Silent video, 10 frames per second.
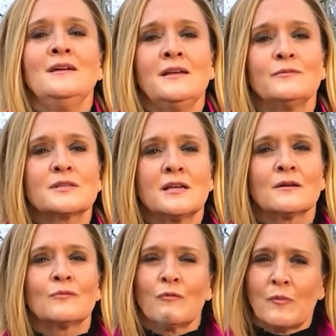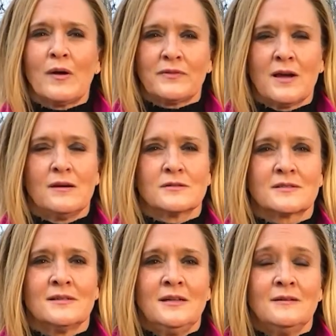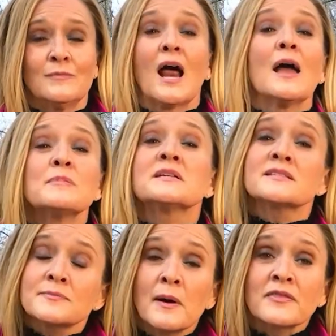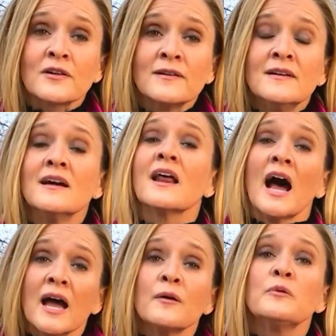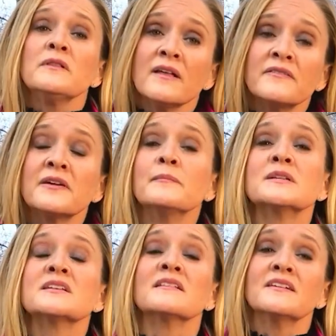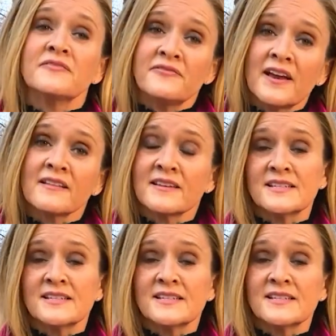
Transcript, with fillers: He was here when we bought the house. But I'm his mother, and I will love him until he finally